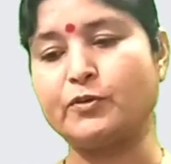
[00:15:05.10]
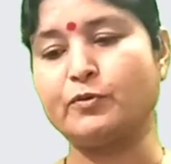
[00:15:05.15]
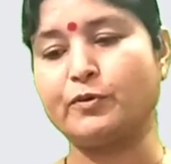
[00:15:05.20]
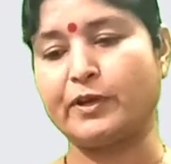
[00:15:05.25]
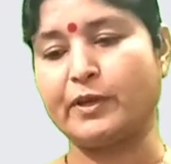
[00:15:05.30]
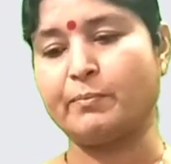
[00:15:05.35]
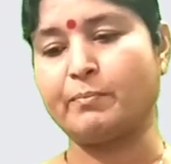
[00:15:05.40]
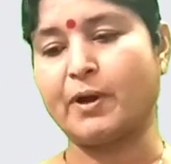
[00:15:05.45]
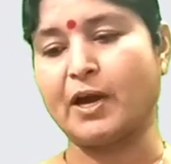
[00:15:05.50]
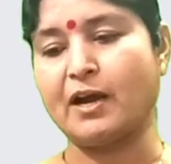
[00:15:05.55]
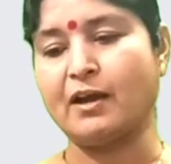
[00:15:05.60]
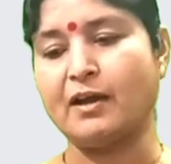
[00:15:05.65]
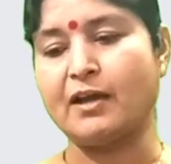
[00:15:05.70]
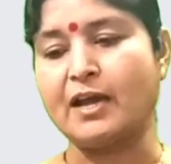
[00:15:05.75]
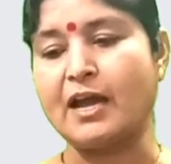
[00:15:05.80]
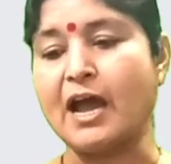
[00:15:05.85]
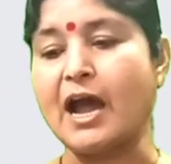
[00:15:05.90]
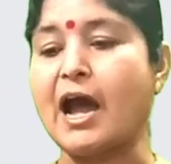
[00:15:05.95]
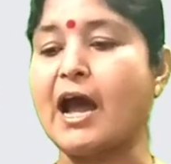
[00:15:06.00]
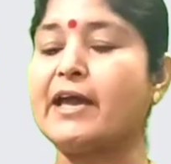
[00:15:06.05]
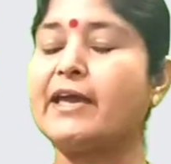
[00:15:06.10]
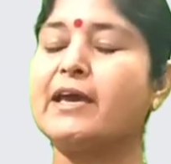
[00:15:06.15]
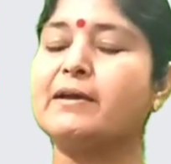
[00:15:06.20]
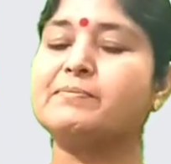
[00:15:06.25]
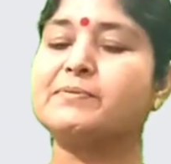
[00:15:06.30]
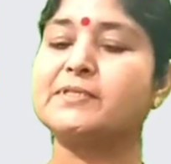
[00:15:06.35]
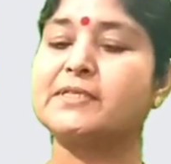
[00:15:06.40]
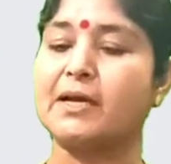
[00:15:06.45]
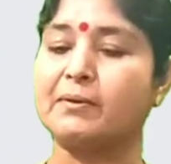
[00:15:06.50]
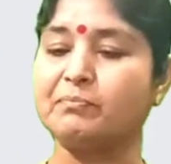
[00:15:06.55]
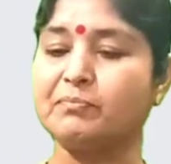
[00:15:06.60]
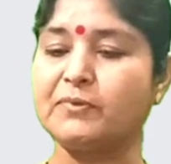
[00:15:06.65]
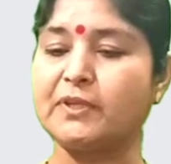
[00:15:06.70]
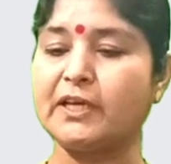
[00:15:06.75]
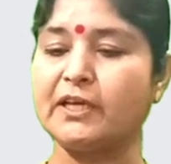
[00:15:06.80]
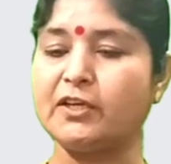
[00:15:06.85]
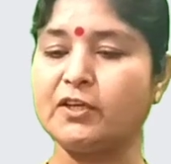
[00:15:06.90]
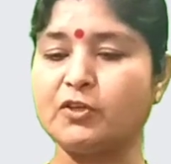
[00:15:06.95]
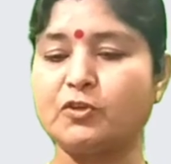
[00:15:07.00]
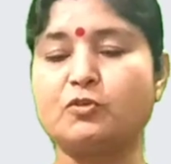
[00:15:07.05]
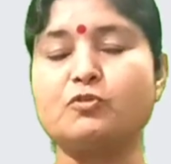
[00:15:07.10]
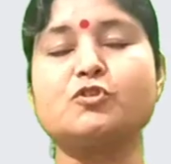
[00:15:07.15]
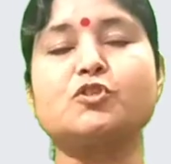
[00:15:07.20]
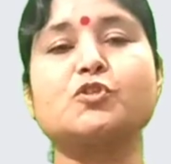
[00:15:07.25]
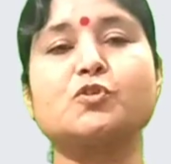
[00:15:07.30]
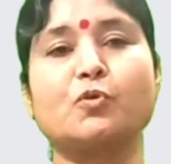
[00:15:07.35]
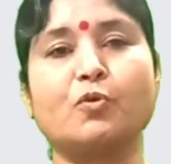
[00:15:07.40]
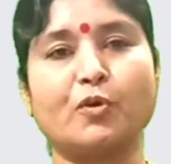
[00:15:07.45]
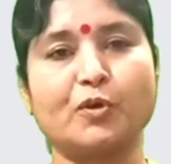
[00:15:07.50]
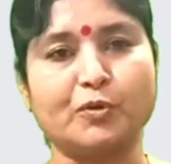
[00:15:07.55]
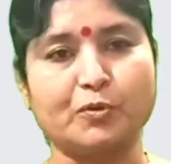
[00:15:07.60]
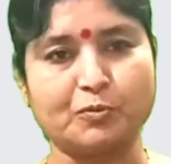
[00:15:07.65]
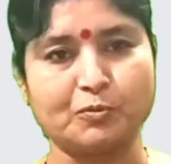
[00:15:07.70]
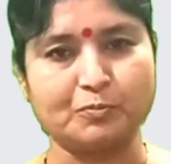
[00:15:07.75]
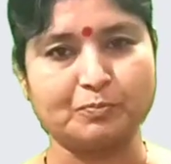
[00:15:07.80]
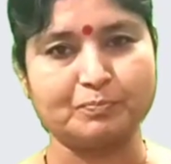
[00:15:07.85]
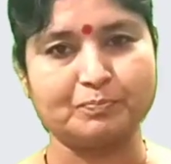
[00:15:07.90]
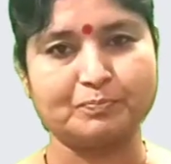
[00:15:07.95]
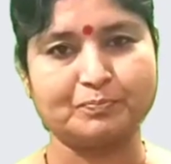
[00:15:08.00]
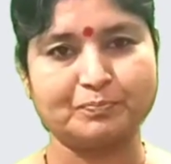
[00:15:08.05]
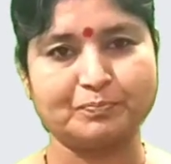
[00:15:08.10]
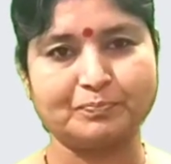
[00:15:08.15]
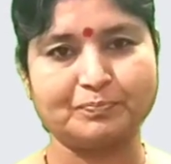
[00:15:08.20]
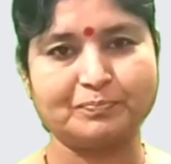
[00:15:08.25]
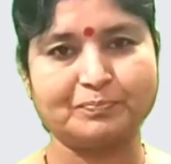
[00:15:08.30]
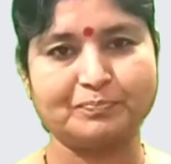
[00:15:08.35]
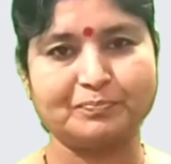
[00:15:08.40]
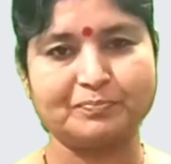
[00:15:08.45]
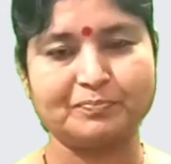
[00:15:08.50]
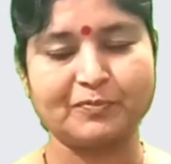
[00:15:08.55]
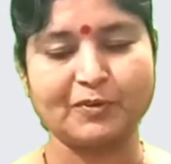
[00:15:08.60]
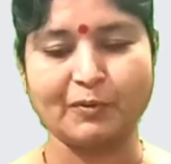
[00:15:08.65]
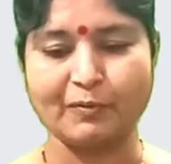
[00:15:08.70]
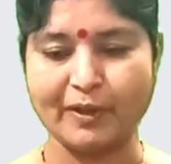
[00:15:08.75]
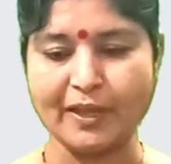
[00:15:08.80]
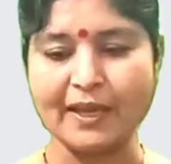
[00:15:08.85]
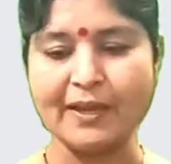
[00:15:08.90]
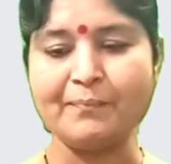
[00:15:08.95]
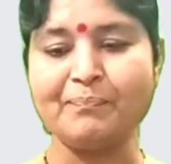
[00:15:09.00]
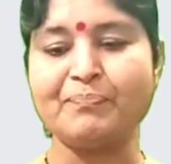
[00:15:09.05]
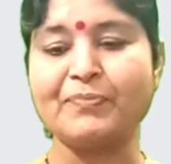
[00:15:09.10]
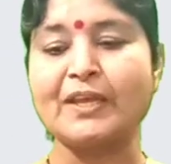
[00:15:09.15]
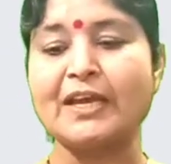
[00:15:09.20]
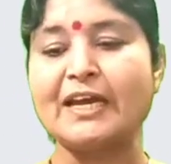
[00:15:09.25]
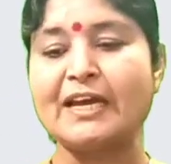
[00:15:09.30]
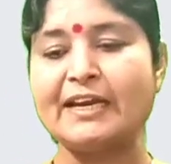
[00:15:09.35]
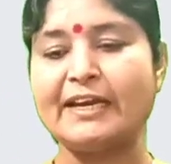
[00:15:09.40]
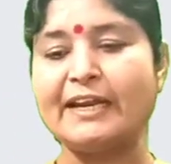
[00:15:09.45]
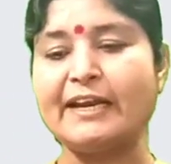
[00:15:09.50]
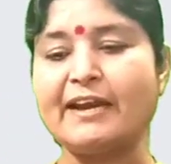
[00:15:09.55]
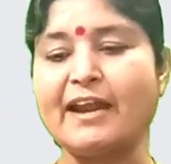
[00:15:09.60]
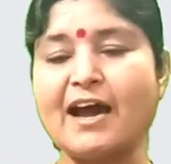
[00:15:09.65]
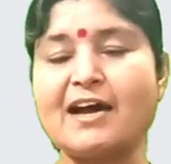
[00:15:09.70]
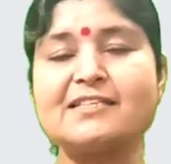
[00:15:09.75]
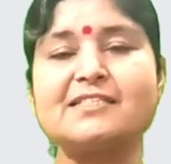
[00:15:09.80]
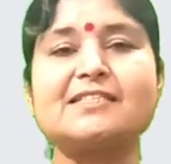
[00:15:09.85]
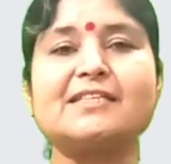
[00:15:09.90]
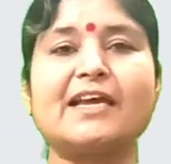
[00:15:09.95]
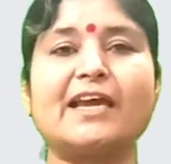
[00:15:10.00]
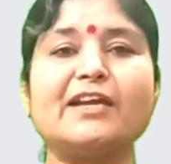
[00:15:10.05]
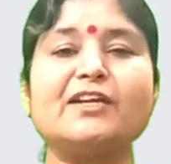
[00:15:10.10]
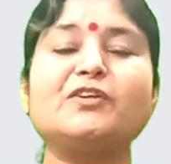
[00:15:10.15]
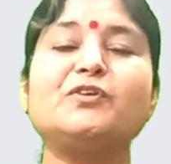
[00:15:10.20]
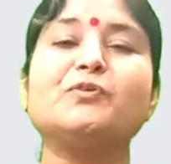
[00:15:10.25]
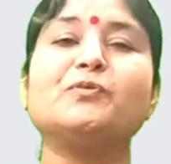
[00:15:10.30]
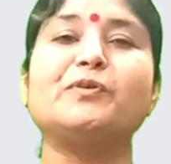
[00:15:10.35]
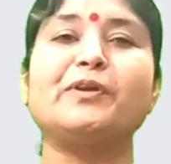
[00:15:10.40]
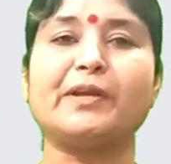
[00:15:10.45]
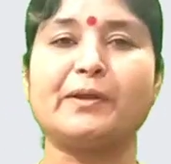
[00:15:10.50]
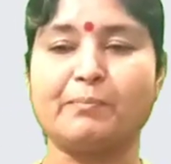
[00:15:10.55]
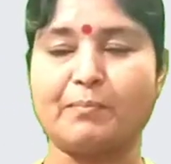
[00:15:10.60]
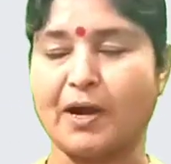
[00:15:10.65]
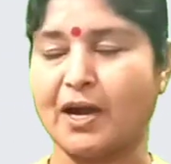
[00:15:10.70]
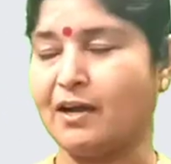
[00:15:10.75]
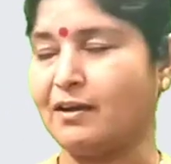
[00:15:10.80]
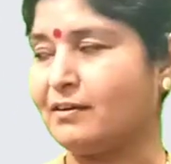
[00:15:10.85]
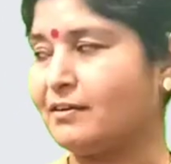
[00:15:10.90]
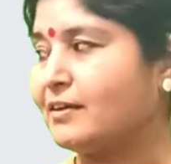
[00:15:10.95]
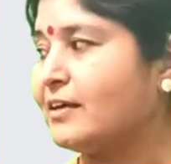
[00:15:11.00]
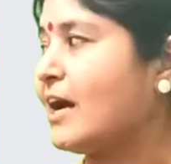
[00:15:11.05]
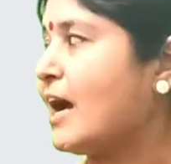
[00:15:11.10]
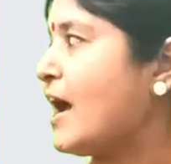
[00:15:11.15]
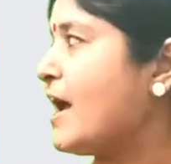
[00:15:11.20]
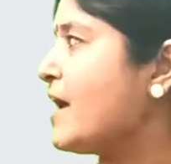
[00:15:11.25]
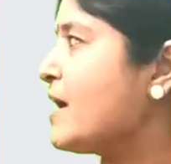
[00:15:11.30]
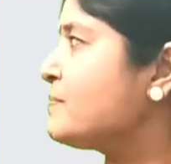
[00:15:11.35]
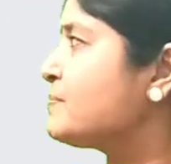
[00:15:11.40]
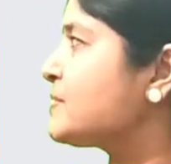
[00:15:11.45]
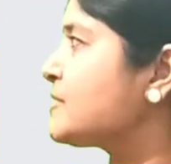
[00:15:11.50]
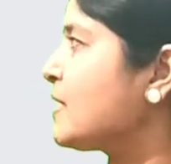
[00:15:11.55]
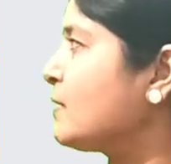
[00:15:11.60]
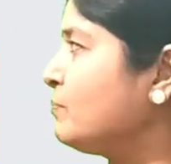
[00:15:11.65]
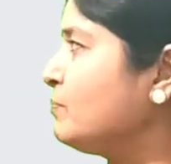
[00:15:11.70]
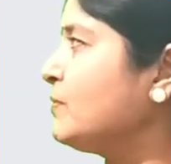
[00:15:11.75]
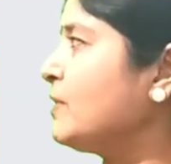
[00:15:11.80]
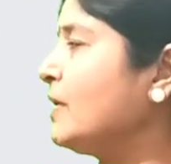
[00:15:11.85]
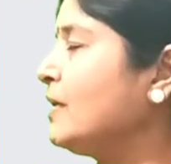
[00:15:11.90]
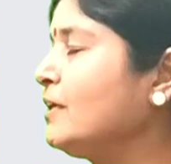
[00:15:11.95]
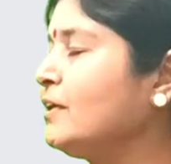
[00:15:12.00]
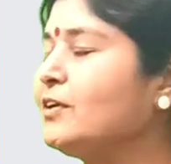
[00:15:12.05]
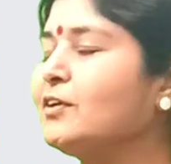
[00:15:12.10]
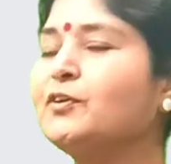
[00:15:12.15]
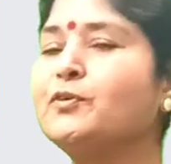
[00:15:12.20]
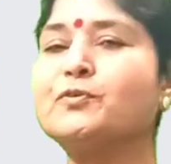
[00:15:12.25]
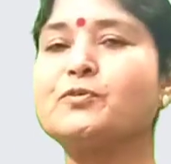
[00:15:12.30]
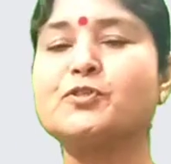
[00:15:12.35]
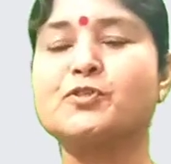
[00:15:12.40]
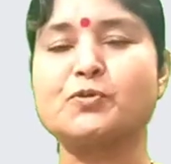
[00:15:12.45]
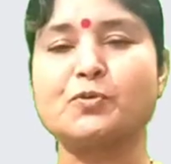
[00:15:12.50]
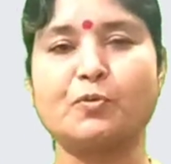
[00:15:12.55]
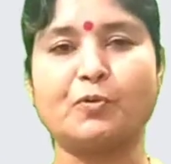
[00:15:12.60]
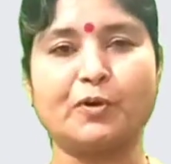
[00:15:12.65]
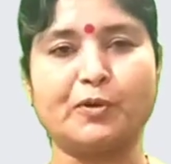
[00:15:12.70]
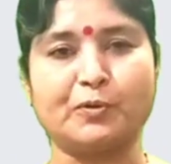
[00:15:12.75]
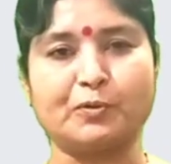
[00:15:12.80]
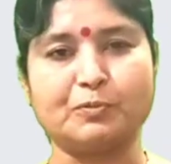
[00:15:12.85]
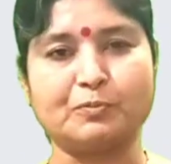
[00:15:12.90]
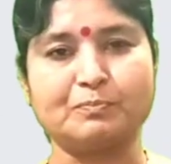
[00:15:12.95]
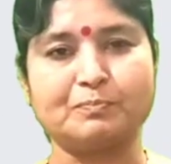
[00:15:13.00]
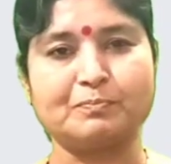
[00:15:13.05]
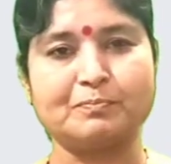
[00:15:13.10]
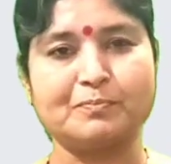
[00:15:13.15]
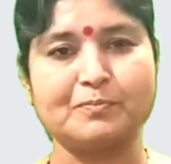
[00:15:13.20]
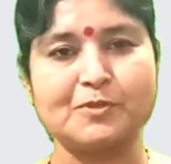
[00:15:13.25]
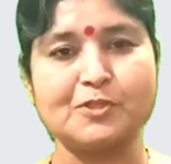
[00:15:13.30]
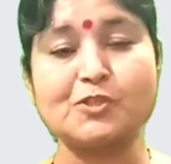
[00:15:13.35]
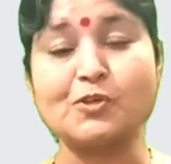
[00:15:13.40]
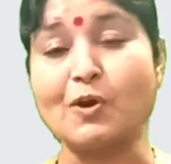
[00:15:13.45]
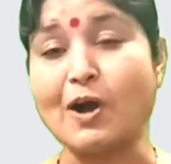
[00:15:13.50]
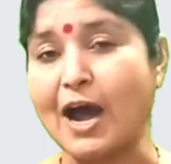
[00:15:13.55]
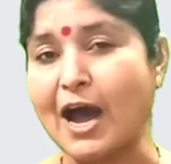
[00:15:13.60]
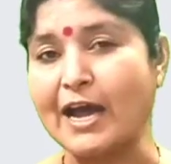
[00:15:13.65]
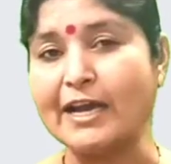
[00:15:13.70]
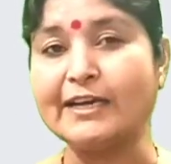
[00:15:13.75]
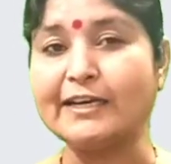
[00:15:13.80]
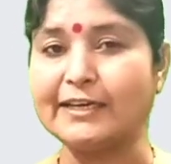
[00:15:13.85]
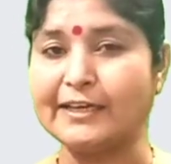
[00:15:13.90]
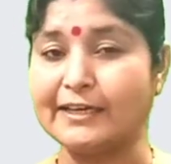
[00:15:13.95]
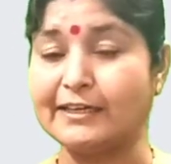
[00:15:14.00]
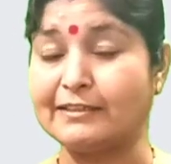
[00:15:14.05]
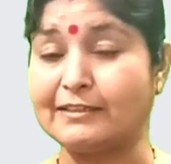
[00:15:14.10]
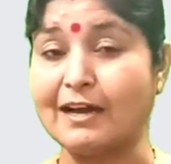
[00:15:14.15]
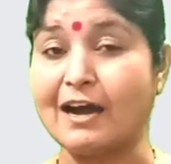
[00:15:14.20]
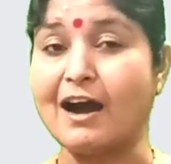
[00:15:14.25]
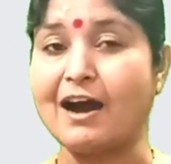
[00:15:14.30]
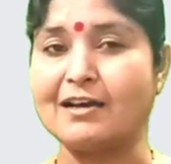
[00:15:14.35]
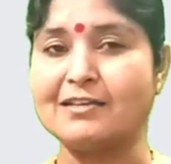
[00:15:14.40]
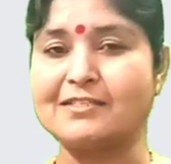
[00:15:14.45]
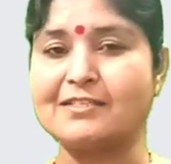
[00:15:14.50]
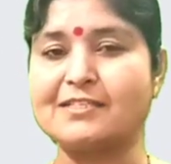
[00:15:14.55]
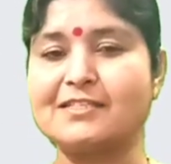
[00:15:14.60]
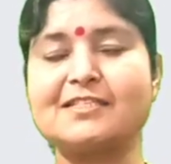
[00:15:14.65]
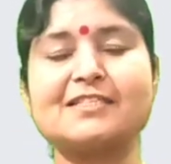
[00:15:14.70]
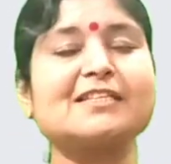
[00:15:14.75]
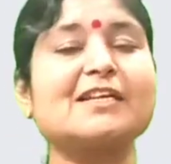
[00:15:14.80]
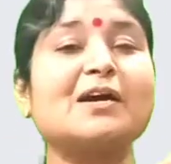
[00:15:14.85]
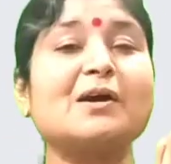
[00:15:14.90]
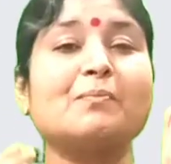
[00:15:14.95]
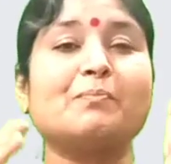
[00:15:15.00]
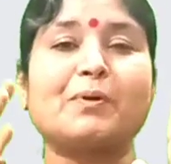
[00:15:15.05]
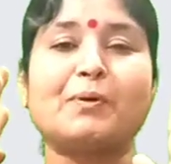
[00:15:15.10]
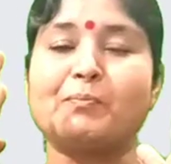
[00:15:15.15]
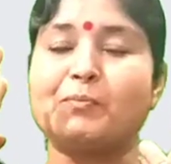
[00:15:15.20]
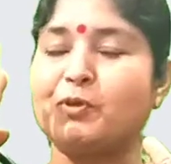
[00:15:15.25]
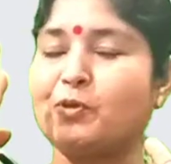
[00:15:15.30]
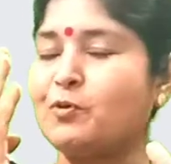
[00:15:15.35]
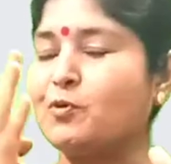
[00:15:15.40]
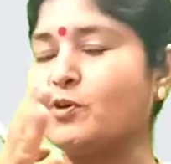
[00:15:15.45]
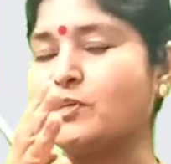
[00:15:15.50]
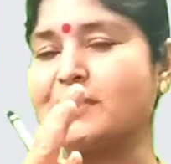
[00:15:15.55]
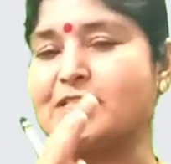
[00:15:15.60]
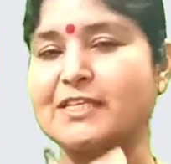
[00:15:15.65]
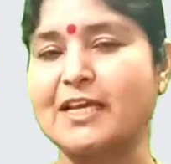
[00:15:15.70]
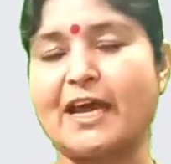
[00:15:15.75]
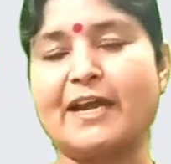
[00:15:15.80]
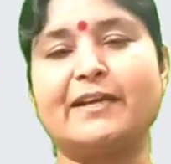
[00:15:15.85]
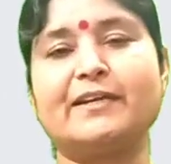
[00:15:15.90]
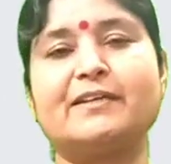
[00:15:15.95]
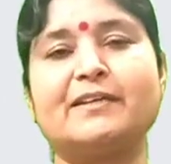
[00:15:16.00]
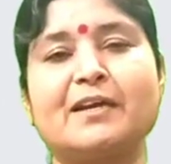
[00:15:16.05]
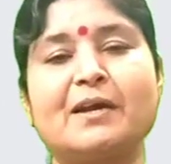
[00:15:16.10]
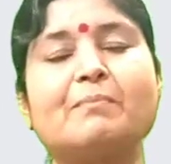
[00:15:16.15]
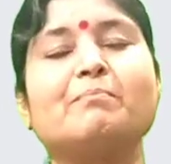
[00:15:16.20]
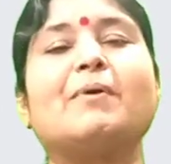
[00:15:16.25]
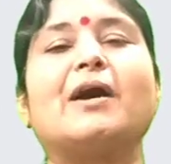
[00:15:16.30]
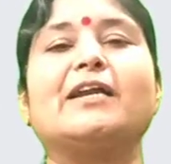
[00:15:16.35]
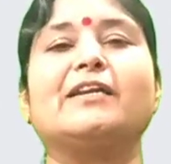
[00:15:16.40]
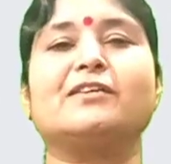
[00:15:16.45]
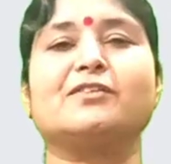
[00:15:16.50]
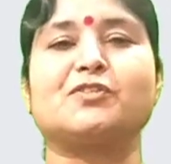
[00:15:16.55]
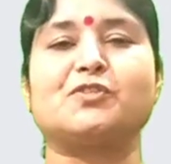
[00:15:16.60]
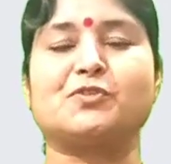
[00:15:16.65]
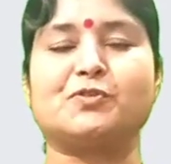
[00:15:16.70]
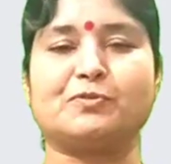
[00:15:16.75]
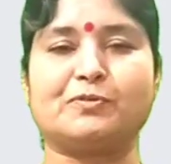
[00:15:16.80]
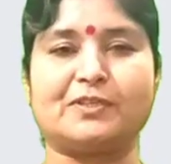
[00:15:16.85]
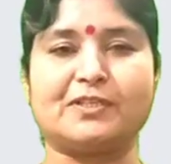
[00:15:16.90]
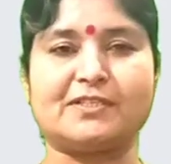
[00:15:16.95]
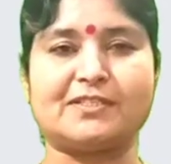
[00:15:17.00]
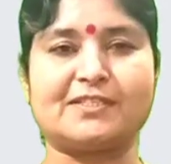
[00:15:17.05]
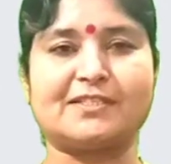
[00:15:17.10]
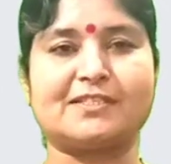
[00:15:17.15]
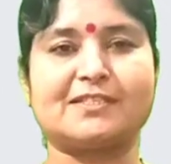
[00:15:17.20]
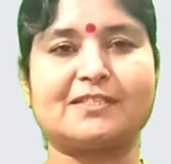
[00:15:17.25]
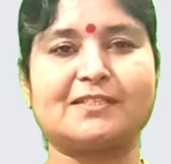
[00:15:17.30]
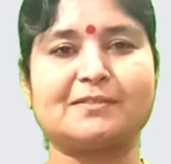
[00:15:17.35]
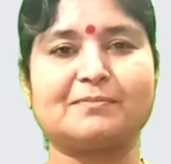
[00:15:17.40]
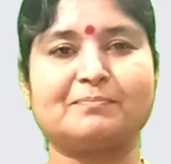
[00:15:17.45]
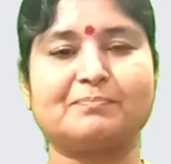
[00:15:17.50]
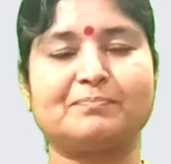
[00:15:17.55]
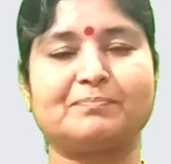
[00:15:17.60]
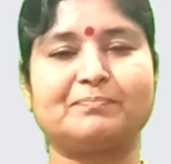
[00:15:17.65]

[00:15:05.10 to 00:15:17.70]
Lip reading: Rima, I have something to show you. Okay? Rina said to Rima, I have something to show you. So I need the answers from your side, my dear students.